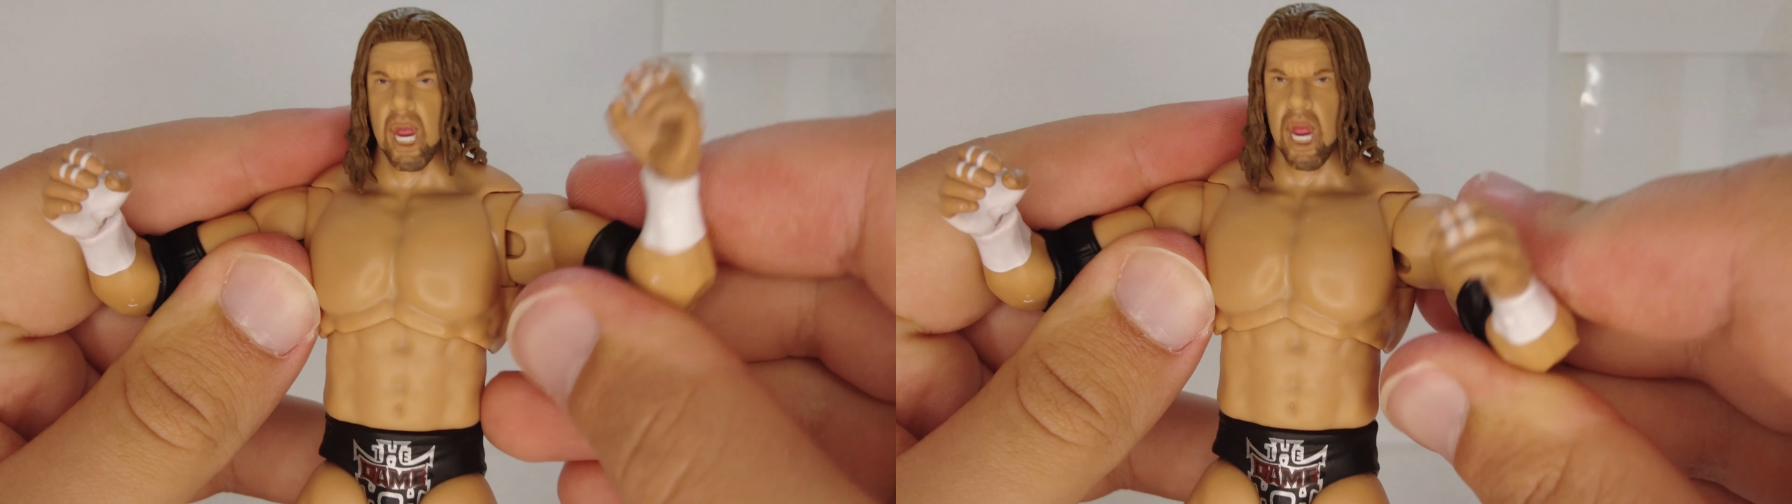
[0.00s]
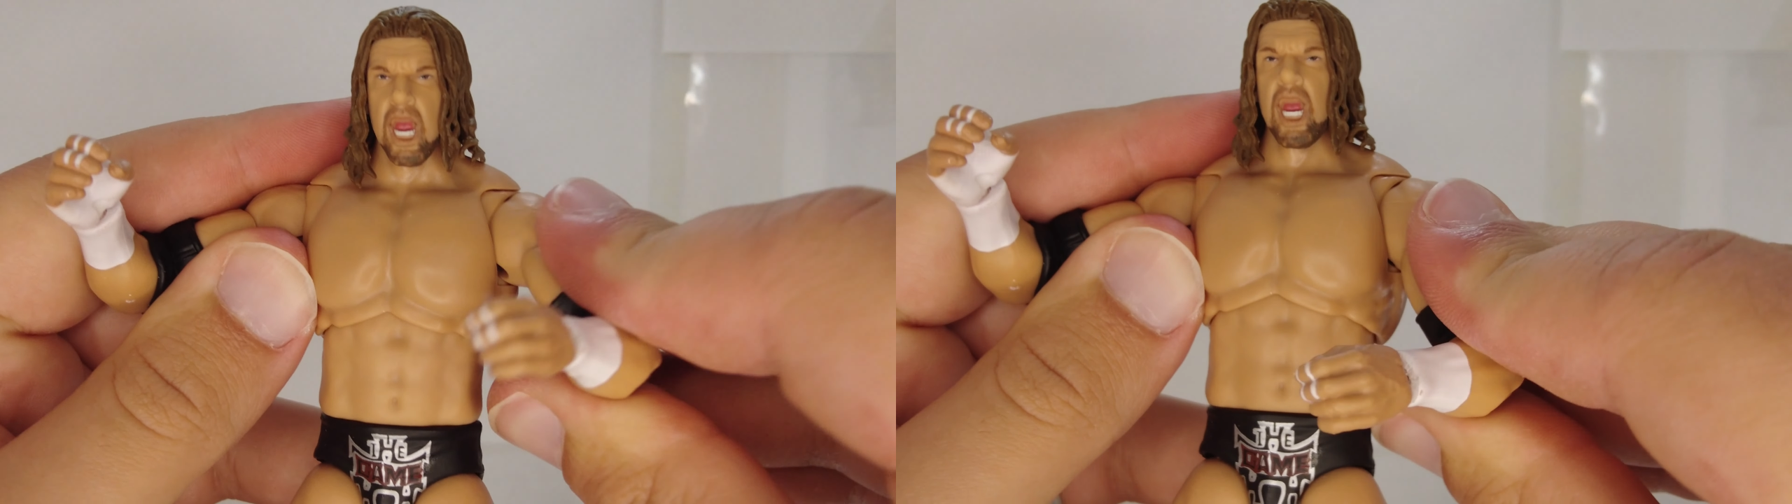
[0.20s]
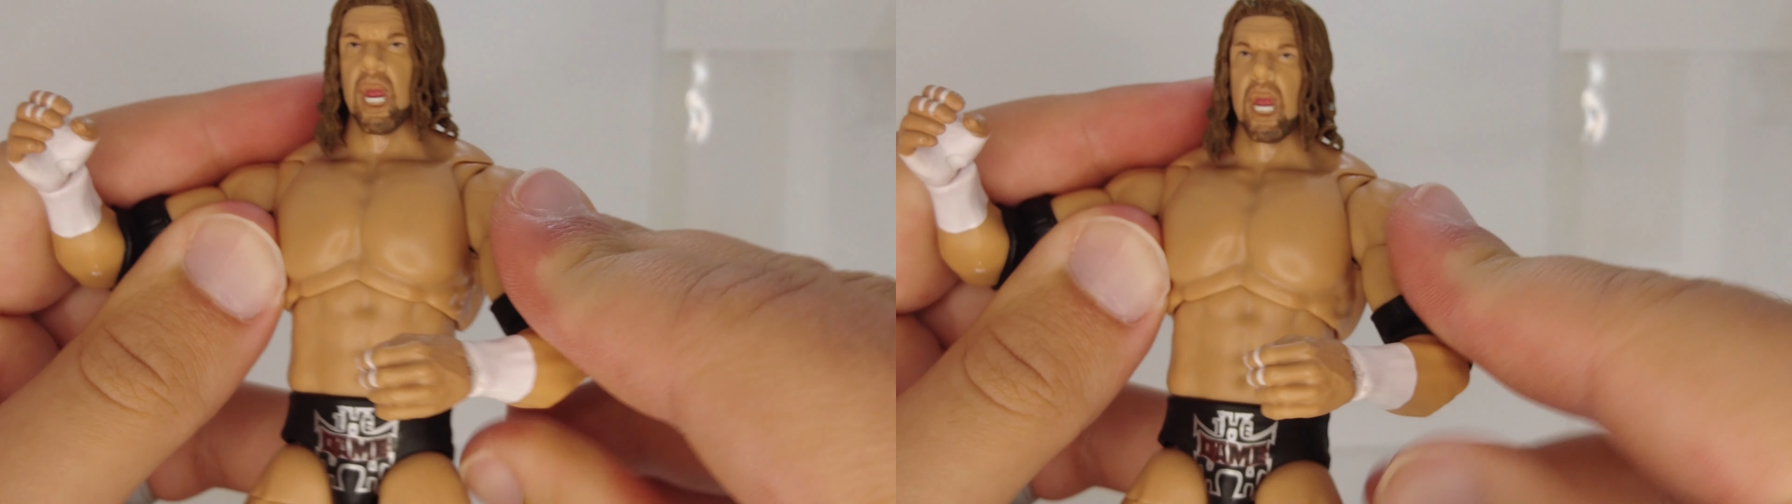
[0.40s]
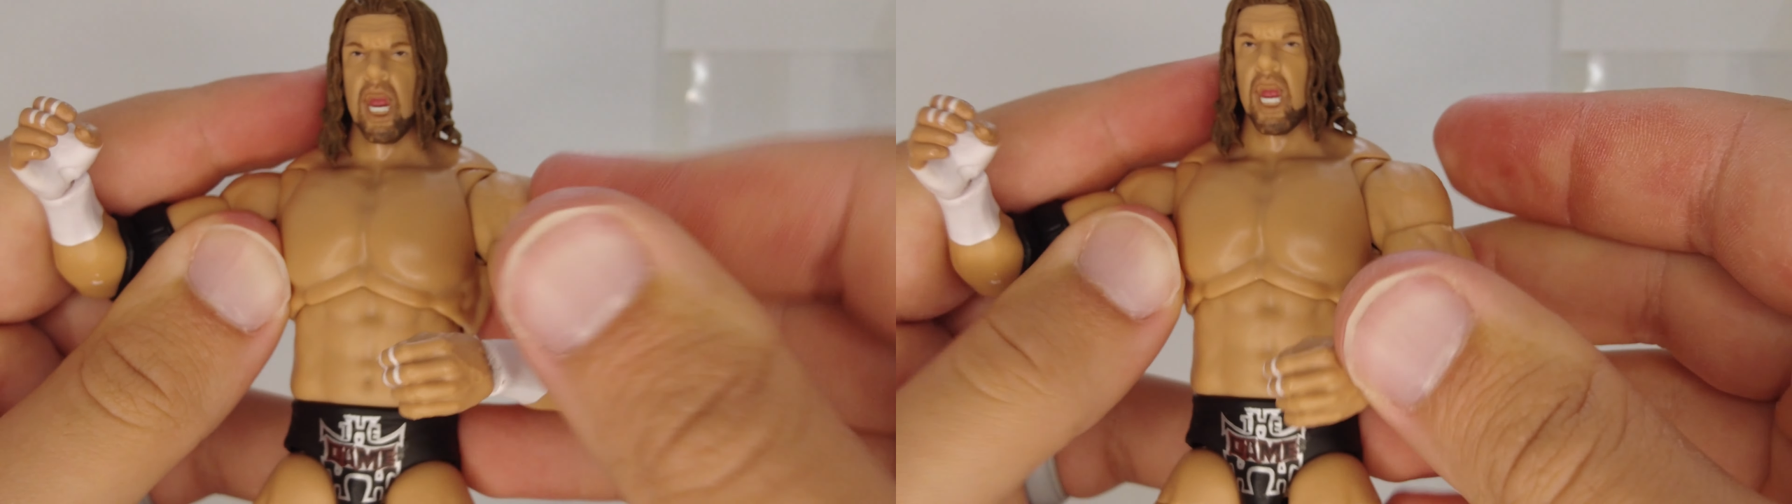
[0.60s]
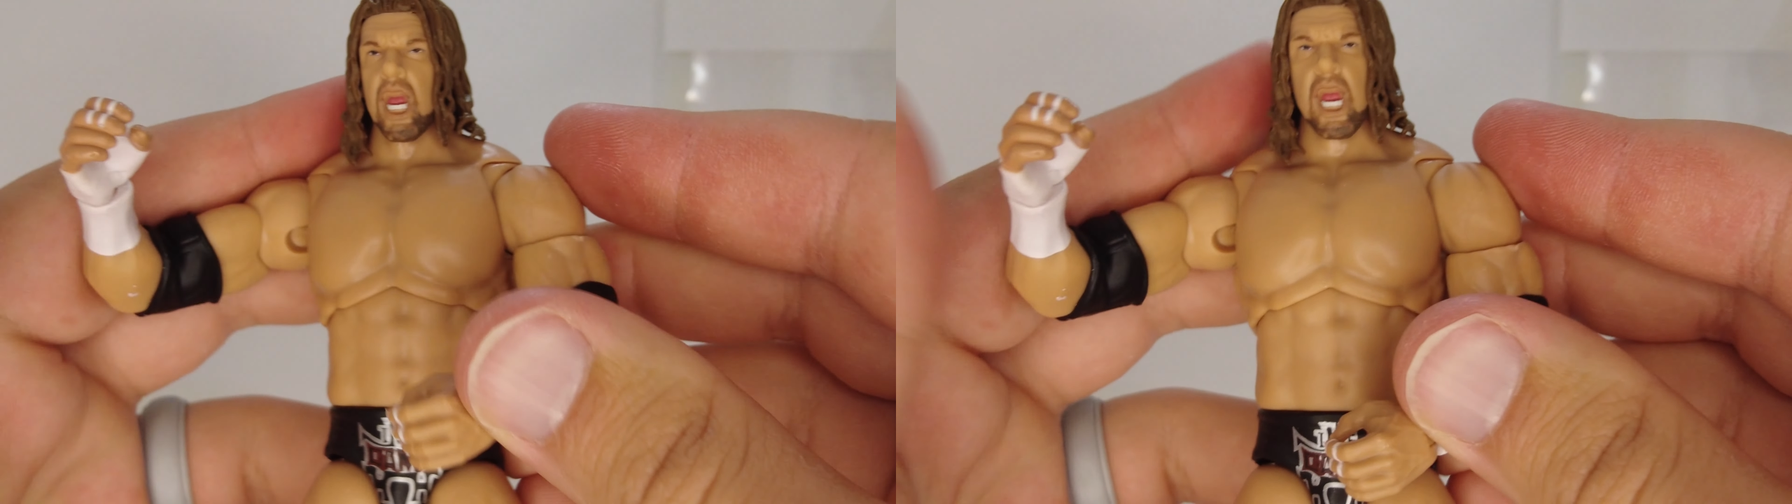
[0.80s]
that I
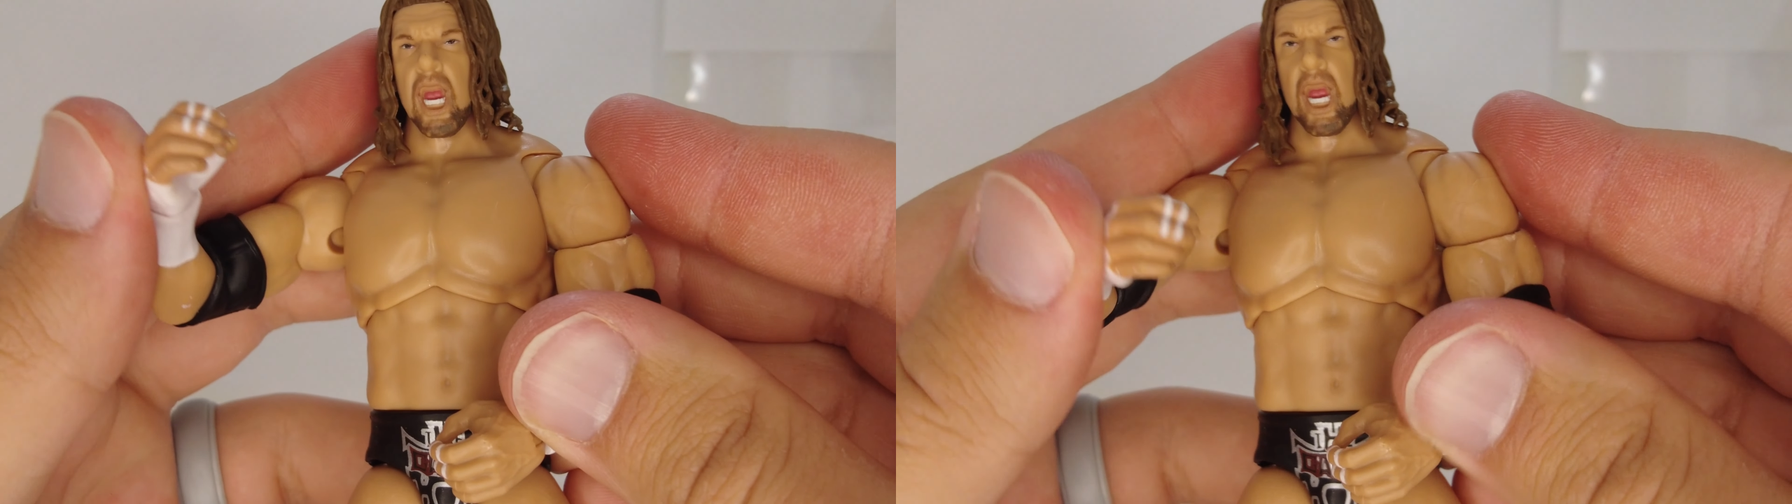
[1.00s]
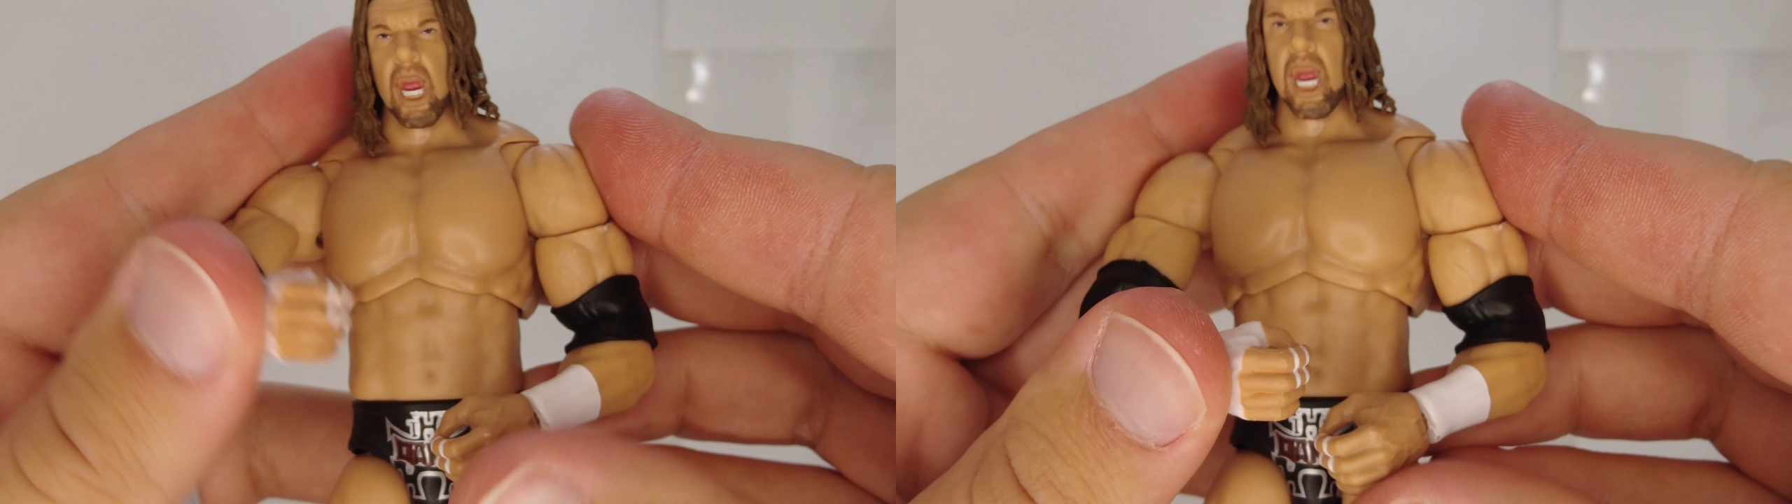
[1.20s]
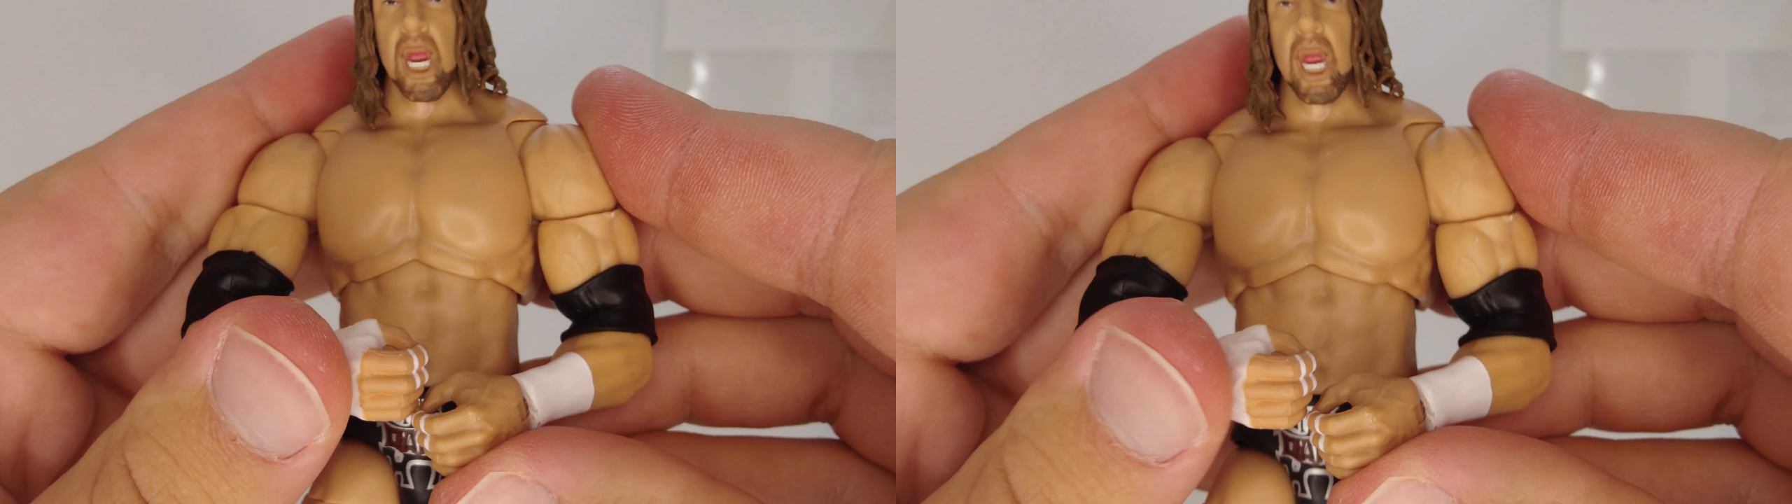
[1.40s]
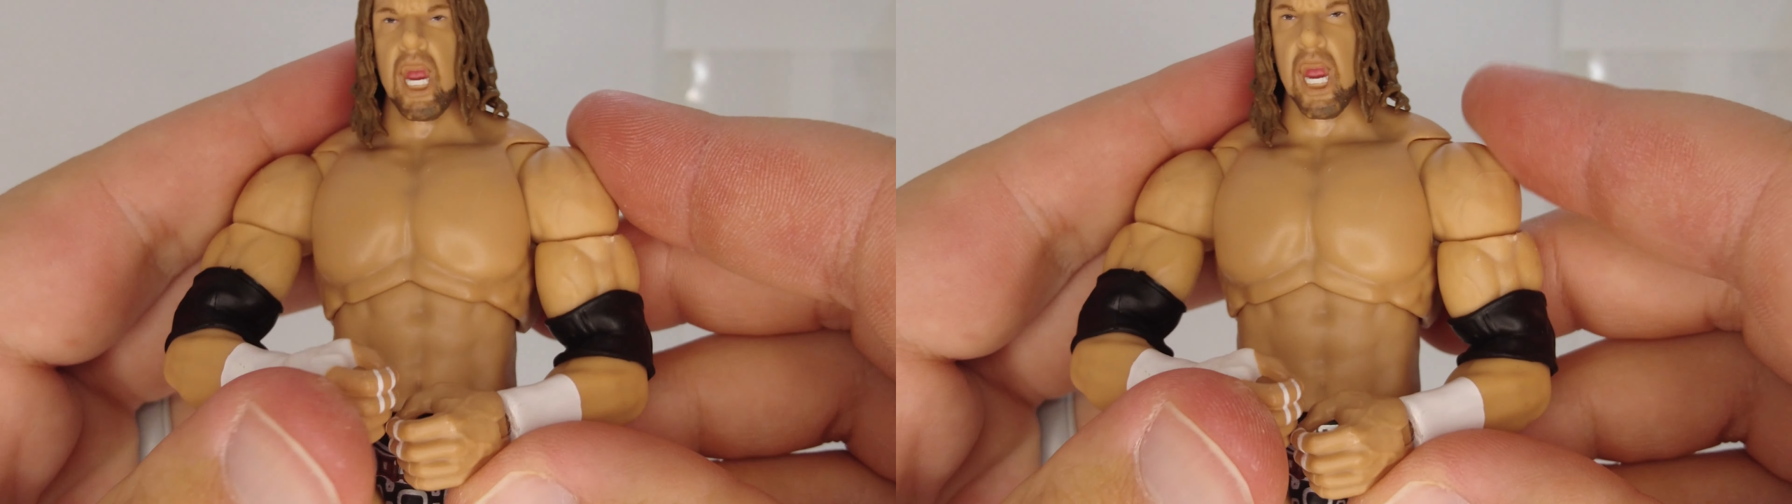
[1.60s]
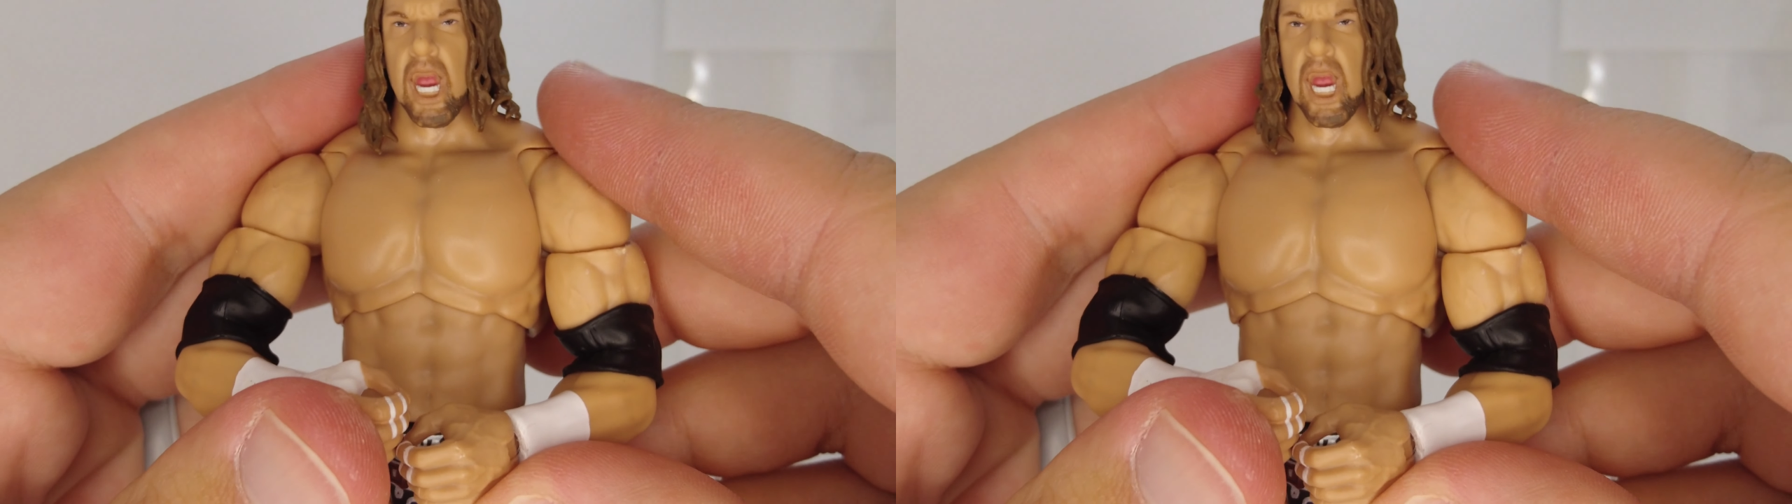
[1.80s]
can. But that one looks